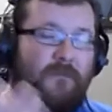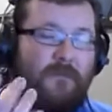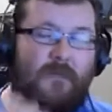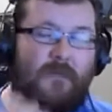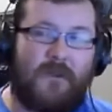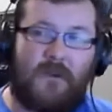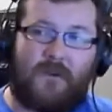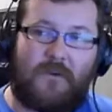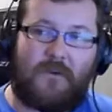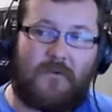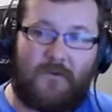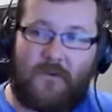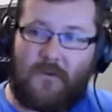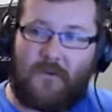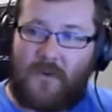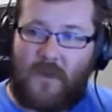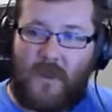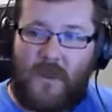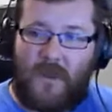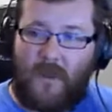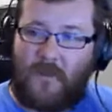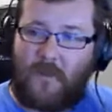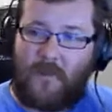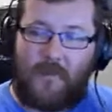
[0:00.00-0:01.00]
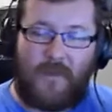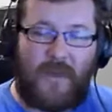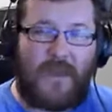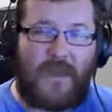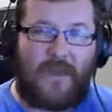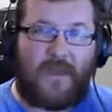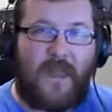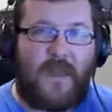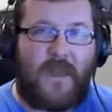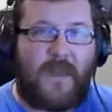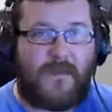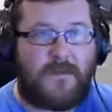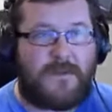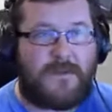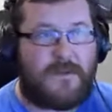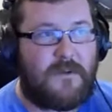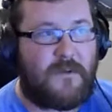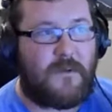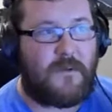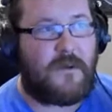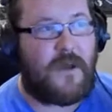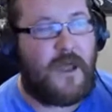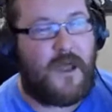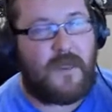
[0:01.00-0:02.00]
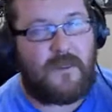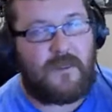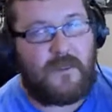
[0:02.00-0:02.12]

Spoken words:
what other big names, I